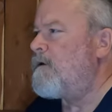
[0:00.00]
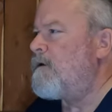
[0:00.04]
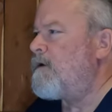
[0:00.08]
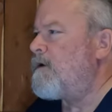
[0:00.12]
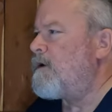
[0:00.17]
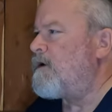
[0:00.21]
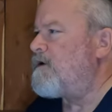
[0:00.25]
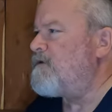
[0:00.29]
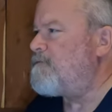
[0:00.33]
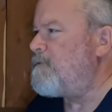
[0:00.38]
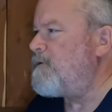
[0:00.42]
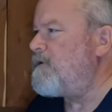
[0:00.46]

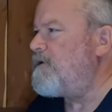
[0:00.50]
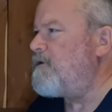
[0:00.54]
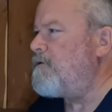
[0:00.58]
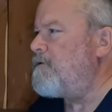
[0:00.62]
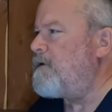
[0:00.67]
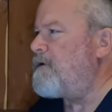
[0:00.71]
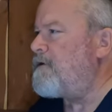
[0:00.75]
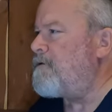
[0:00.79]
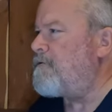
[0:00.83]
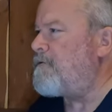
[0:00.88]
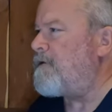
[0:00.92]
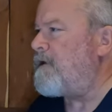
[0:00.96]
Because when you
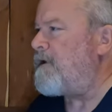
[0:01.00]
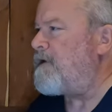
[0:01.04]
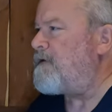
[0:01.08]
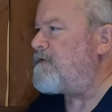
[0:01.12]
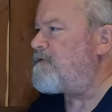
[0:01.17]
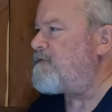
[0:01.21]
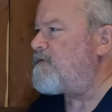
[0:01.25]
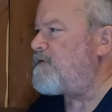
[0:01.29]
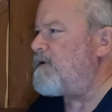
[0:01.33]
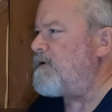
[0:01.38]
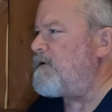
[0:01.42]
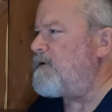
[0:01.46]
hear that
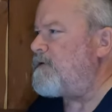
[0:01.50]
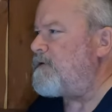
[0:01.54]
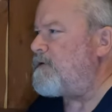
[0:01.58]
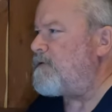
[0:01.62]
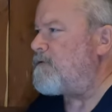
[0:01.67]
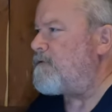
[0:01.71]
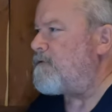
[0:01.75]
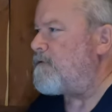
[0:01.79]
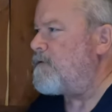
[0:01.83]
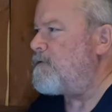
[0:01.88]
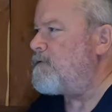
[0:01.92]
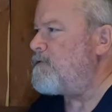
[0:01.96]

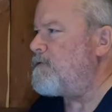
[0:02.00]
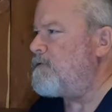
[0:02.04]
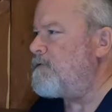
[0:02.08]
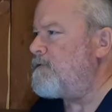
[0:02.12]
sound,